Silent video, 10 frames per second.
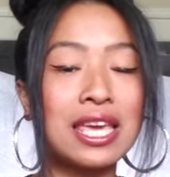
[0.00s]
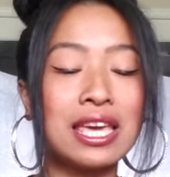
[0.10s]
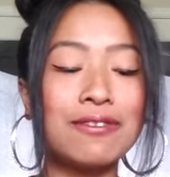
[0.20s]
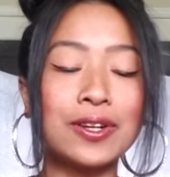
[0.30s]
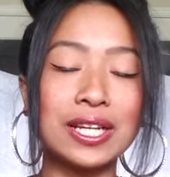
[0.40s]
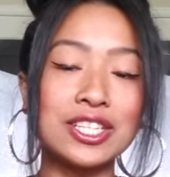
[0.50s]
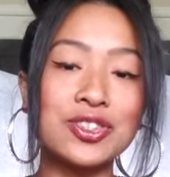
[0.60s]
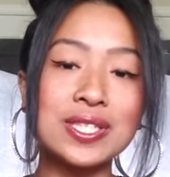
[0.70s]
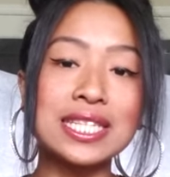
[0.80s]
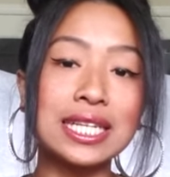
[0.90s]
If you're
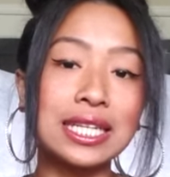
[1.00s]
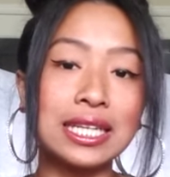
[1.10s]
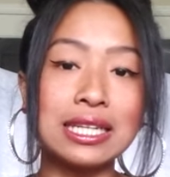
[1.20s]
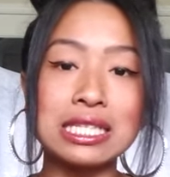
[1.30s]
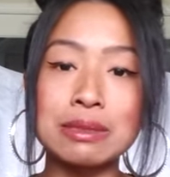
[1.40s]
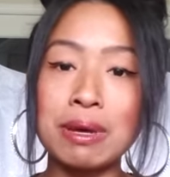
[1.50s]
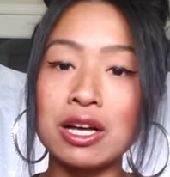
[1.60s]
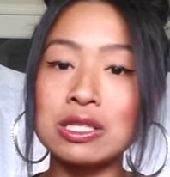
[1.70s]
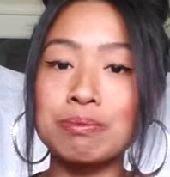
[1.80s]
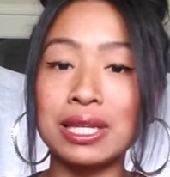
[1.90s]
interested in any
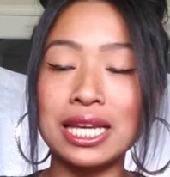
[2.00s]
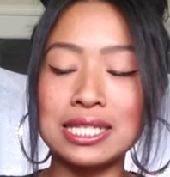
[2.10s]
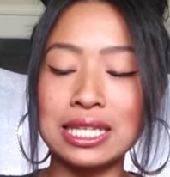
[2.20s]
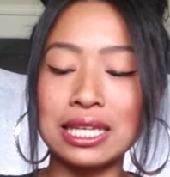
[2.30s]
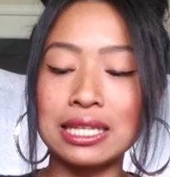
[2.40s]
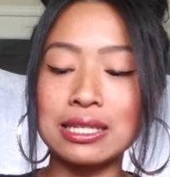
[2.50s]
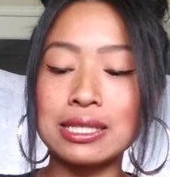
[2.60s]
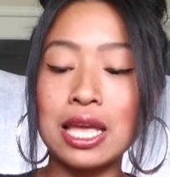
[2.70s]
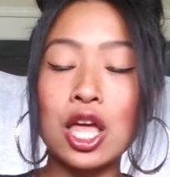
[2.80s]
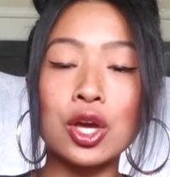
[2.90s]
spells, blessings,